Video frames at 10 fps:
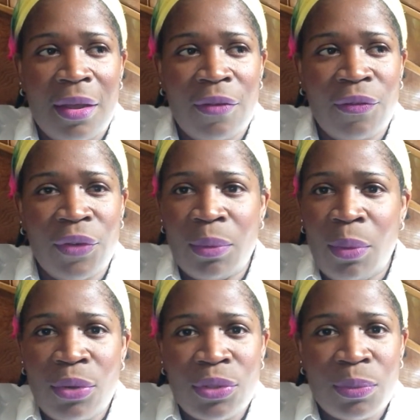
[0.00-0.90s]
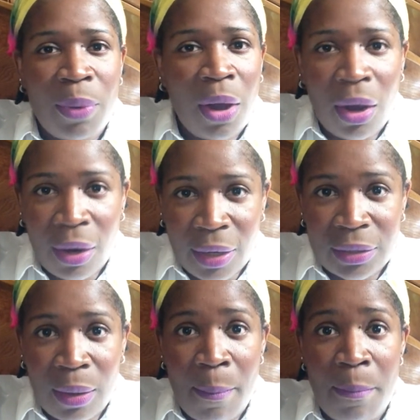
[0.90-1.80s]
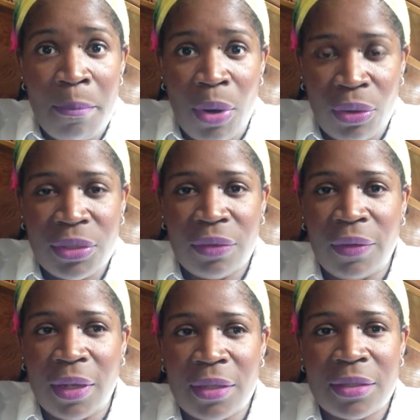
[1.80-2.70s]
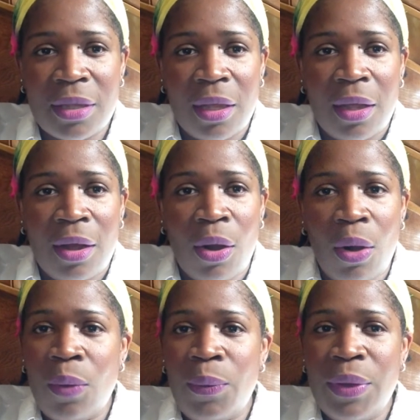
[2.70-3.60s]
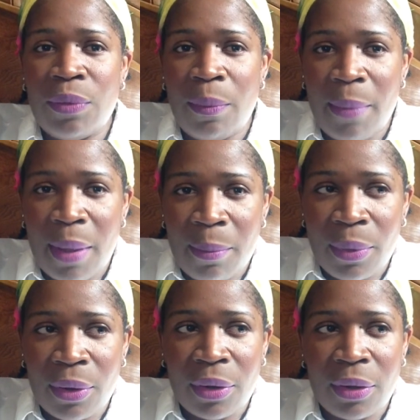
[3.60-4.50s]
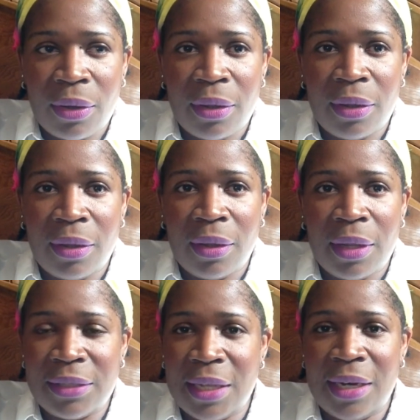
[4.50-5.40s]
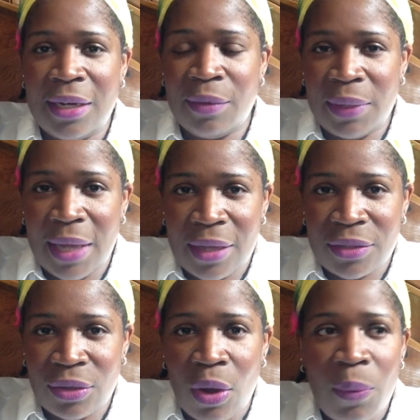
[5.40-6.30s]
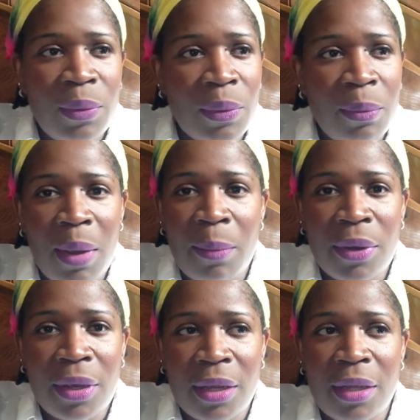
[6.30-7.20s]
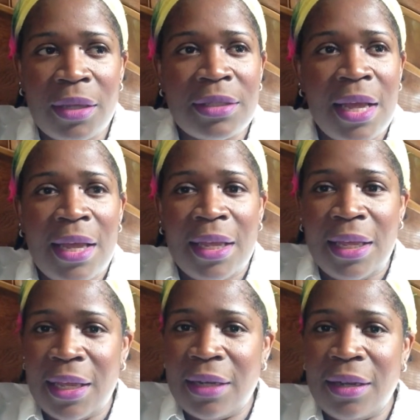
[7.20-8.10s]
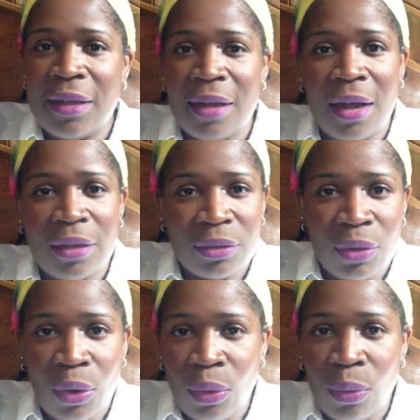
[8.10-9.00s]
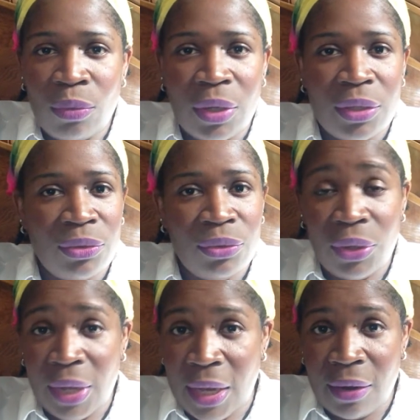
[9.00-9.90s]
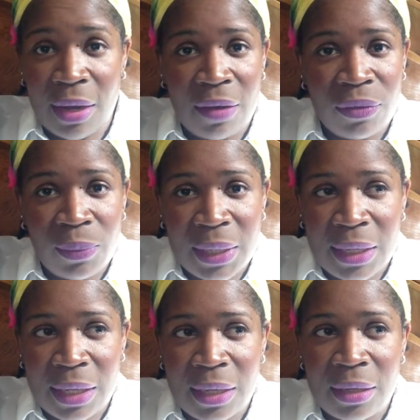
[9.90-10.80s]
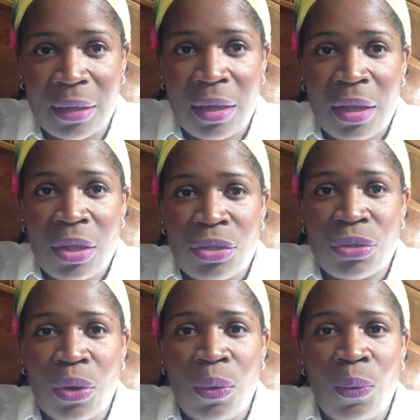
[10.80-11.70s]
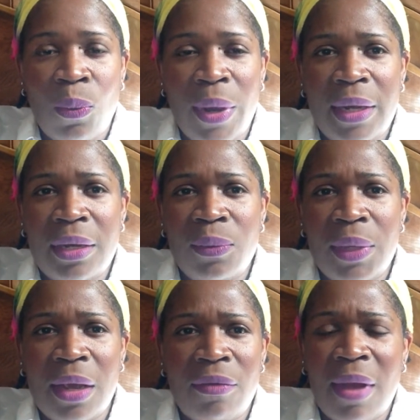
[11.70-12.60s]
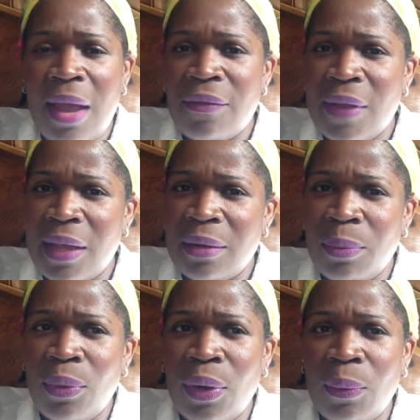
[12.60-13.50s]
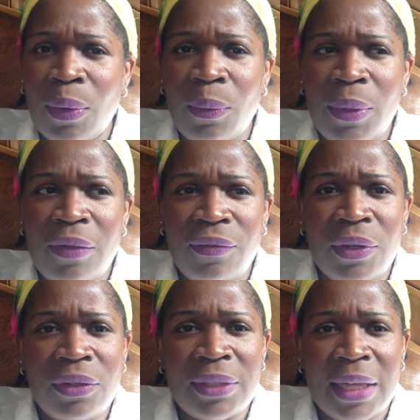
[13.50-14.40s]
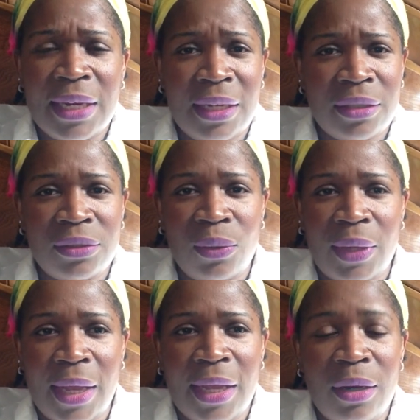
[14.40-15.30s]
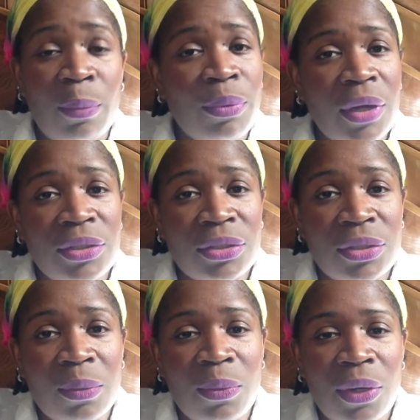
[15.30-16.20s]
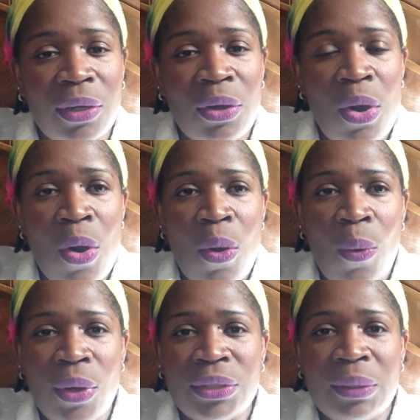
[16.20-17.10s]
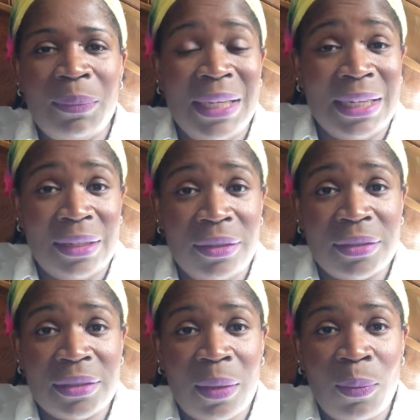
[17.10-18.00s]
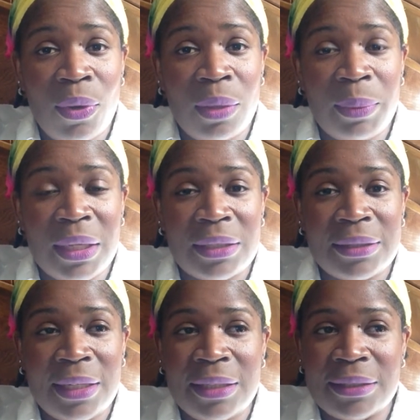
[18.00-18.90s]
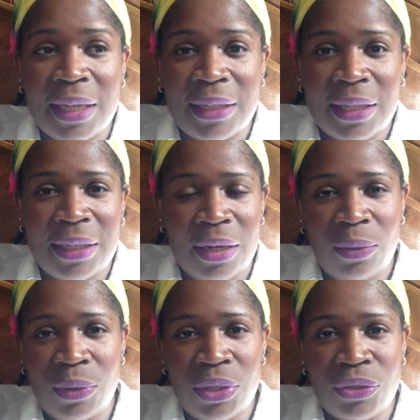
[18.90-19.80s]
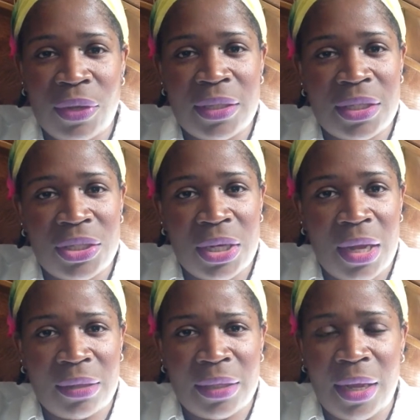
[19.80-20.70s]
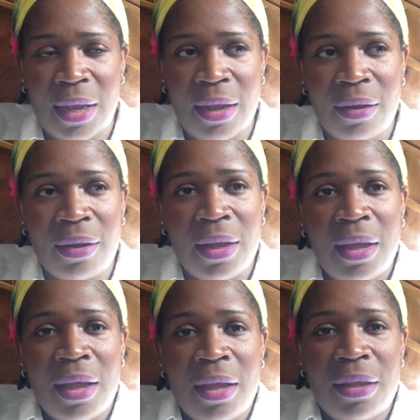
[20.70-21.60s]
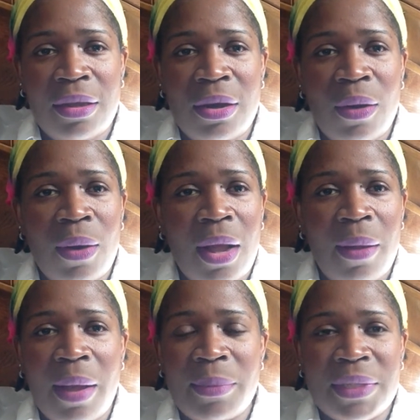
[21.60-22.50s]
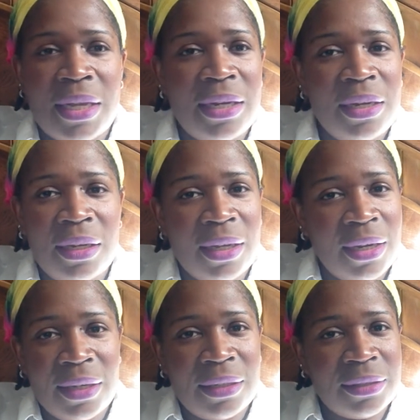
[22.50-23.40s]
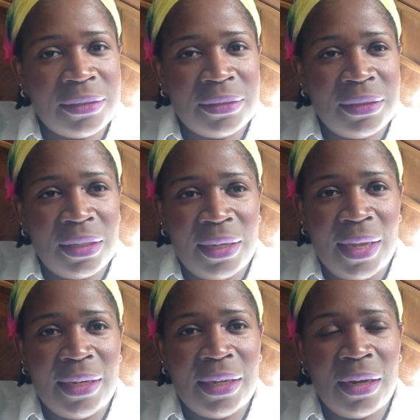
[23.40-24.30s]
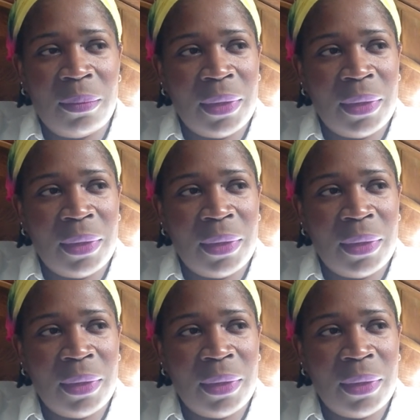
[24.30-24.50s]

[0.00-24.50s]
for the most part, most of us, all we remember is getting a relaxer. All we remember is getting that hot comb run through your hair every weekend. So when did we arrive at the point where we feel that it is okay to pressure someone or to belittle someone because they decide that they don't want to transition out their hair? I'm standing there looking at this young lady and I'm